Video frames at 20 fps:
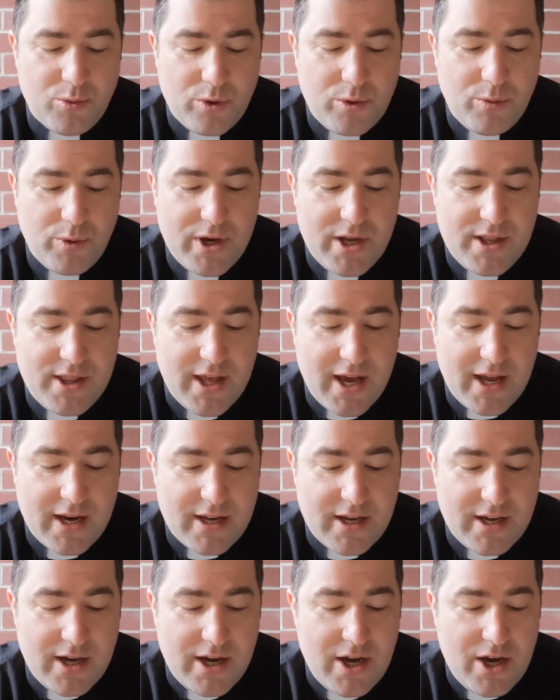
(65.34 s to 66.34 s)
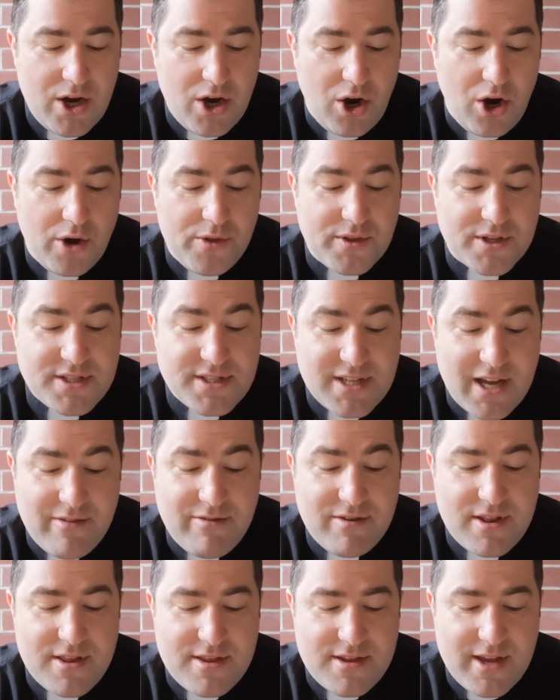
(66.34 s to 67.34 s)
we read that on the
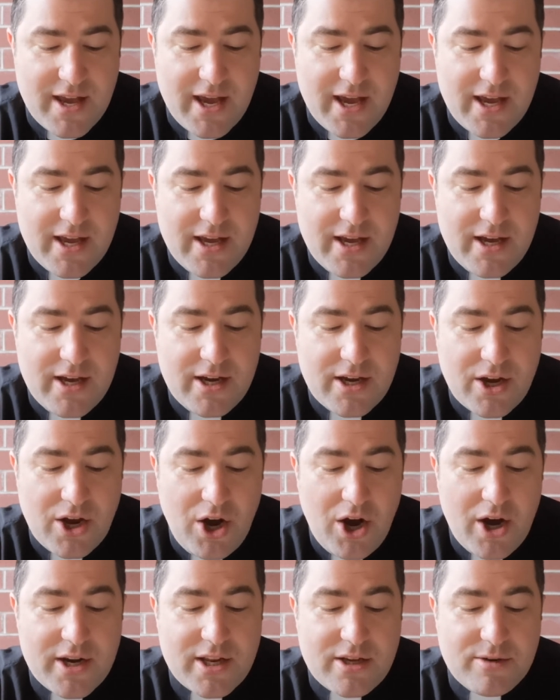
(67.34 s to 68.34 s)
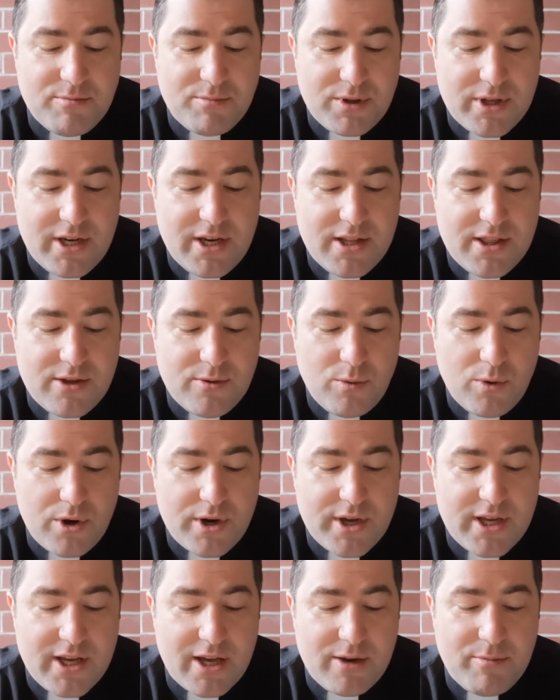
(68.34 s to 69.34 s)
seventh day, God completed the
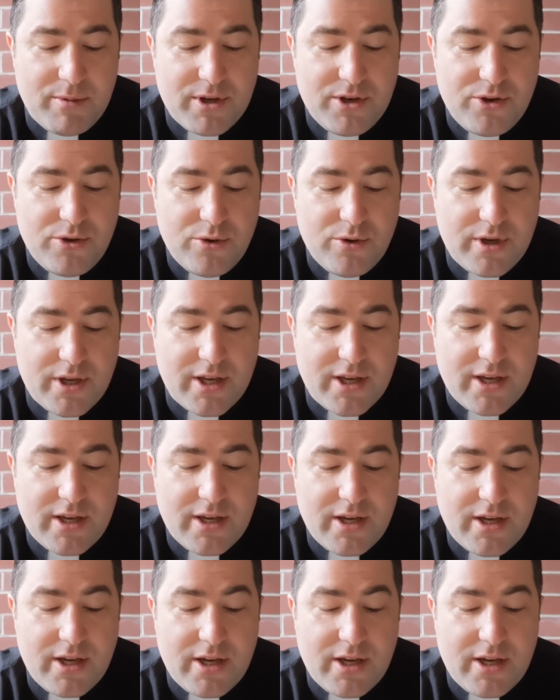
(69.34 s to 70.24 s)
work he had been doing.